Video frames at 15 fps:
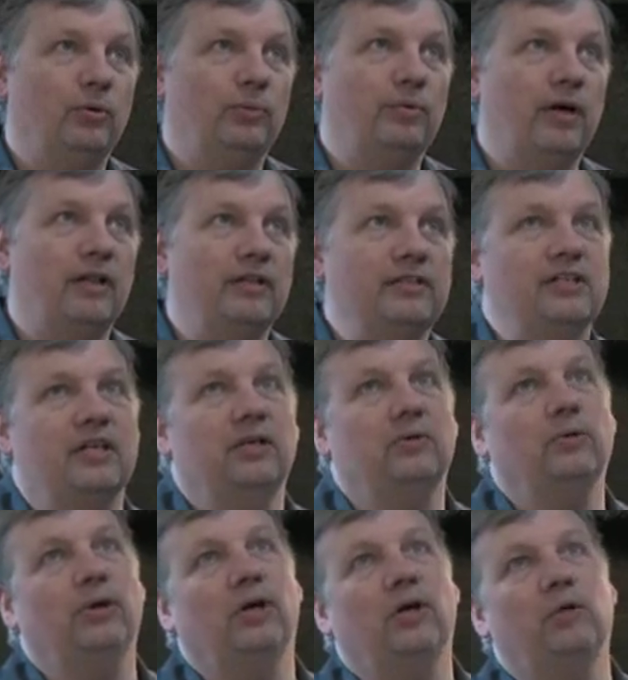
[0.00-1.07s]
would probably say,
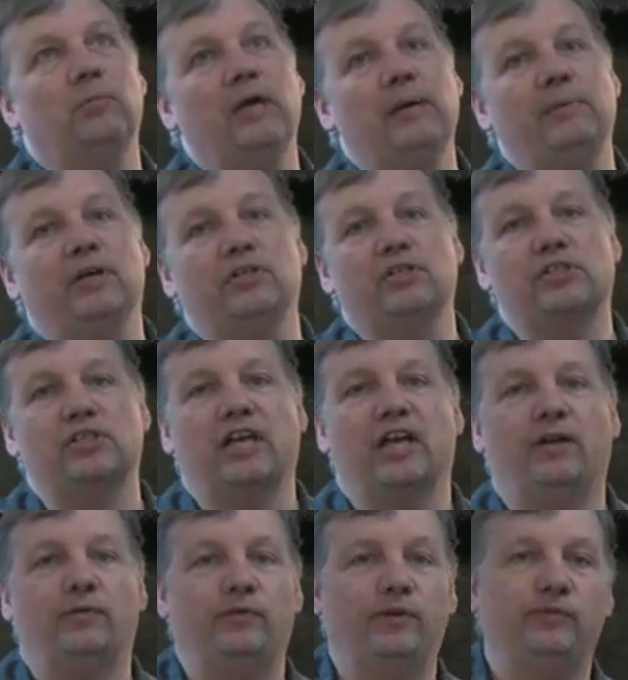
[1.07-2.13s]
well, maybe I'll just
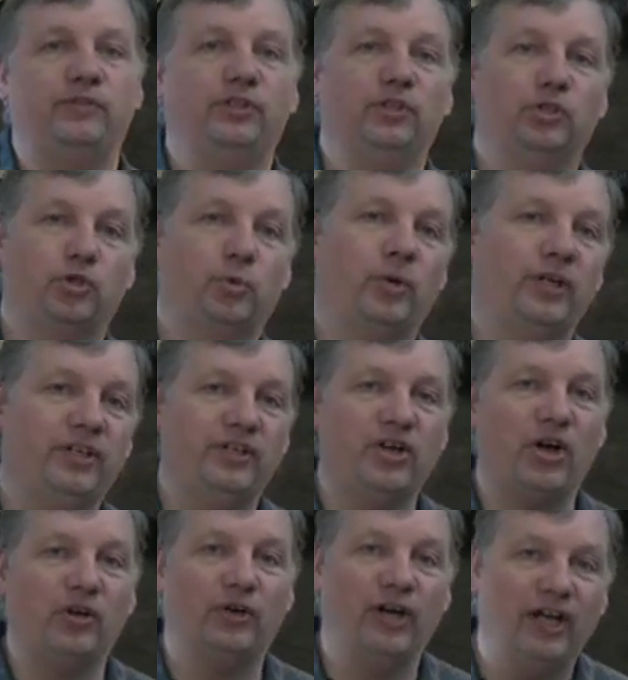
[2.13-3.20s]
get a $15 or
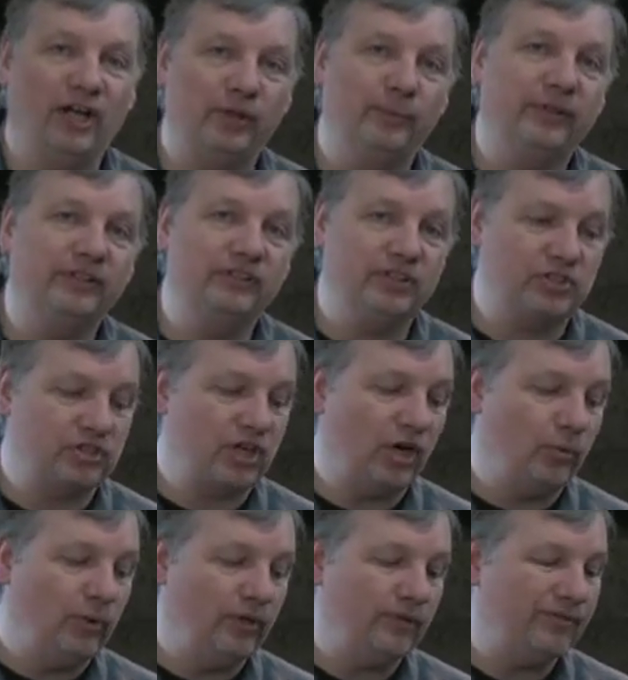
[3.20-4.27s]
$20 helmet to
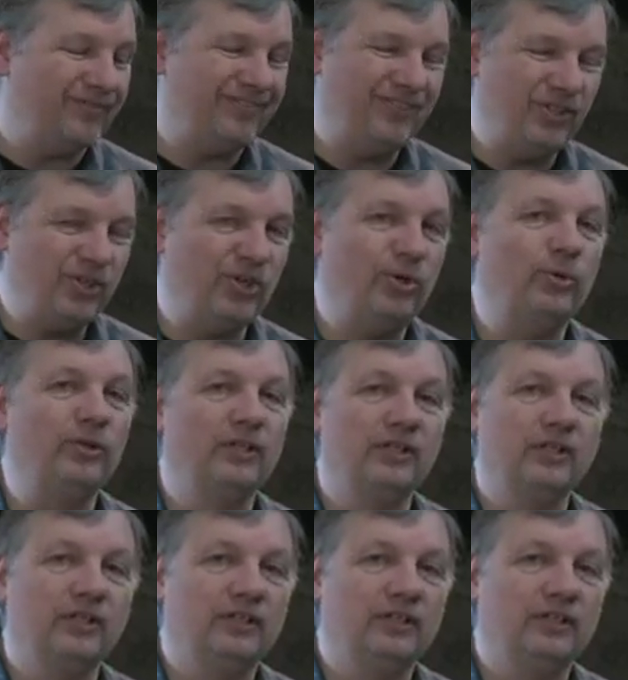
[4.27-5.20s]
start with. No.